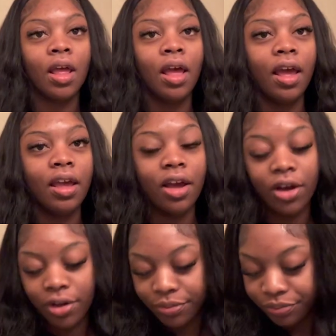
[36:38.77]
Hey
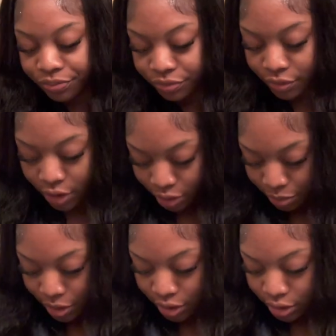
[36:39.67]
y'all, I hope
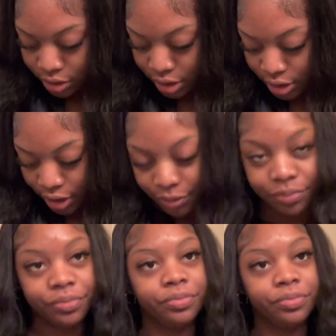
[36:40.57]
y'all doing good.